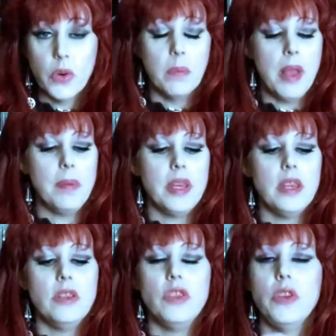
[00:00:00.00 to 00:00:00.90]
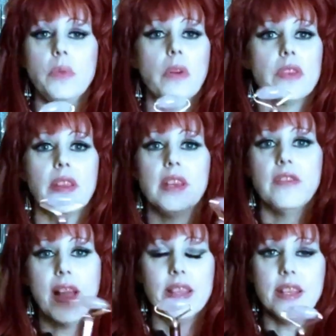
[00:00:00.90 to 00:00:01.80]
or maybe you want something
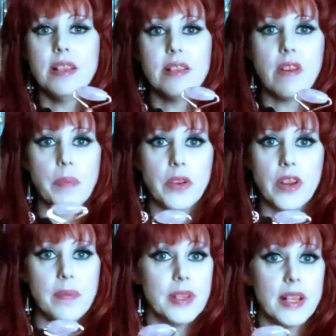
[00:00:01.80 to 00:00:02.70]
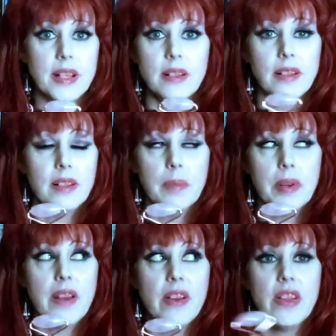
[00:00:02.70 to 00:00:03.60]
fancy to rub your creams in and
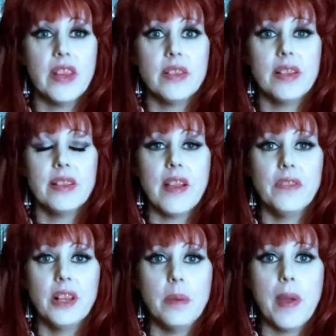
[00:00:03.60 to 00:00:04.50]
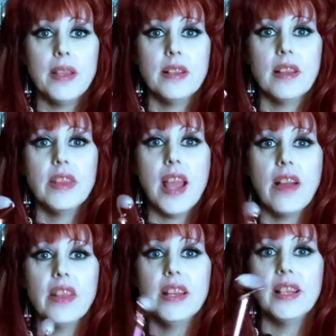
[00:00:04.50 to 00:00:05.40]
whatever, this is definitely better than the
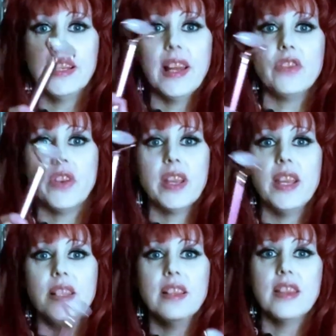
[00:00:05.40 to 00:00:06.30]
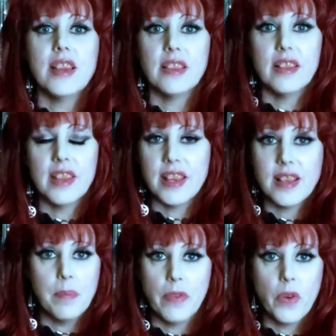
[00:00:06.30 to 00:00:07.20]
other little electric heated thing that they
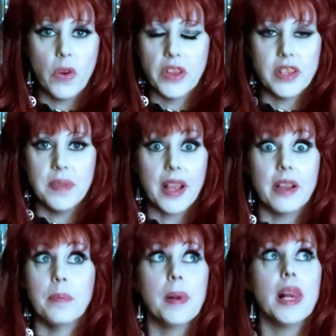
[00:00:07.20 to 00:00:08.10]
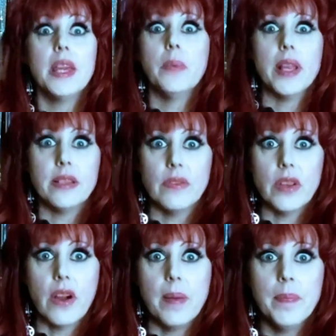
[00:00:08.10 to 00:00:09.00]
sent before that seems like a complete waste of
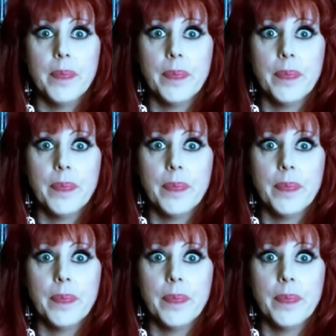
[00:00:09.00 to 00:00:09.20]
time.